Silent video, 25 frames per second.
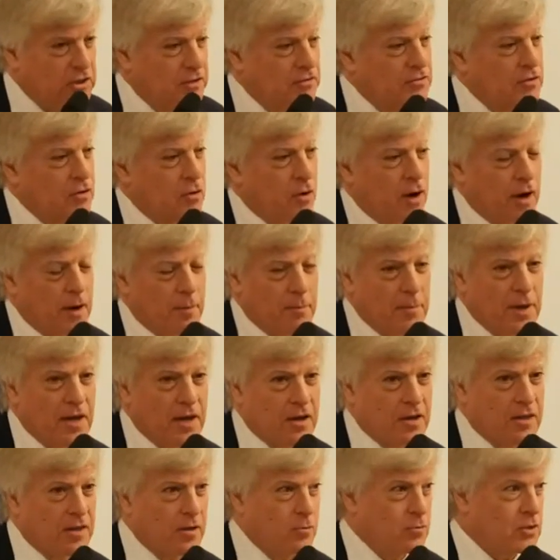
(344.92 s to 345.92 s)
of
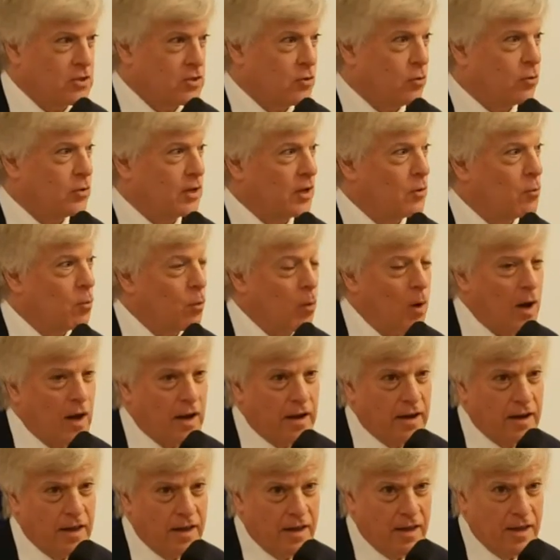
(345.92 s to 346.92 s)
Crimea, there was only
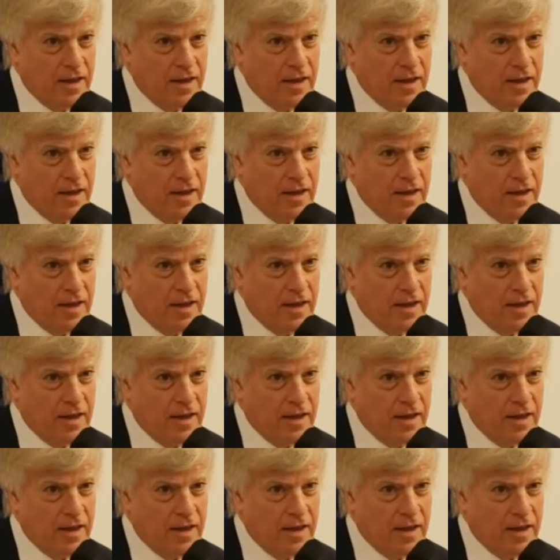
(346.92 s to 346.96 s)
one